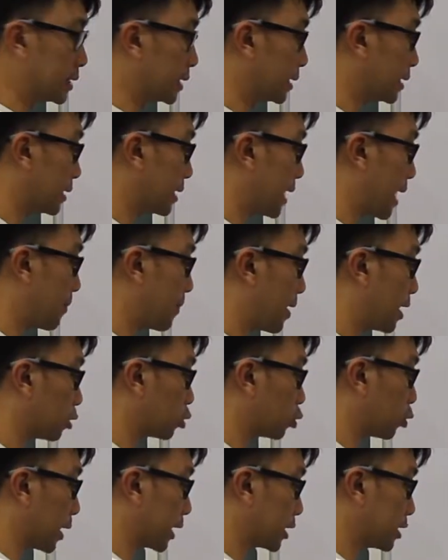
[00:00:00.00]
the
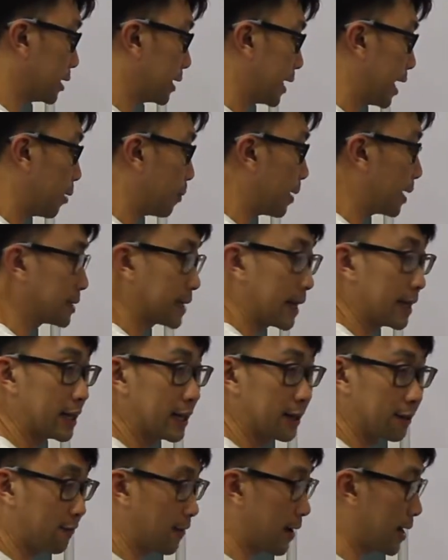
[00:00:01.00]
MR to actually help us
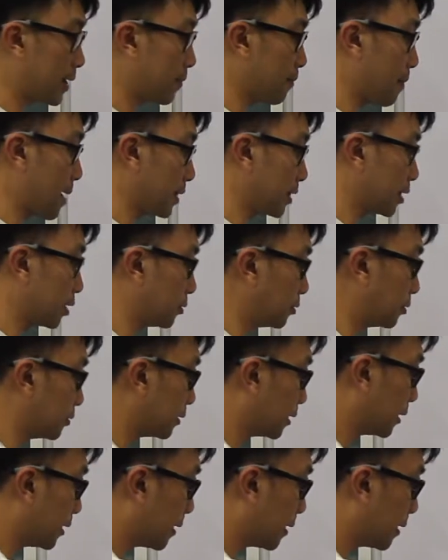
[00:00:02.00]
identify metal.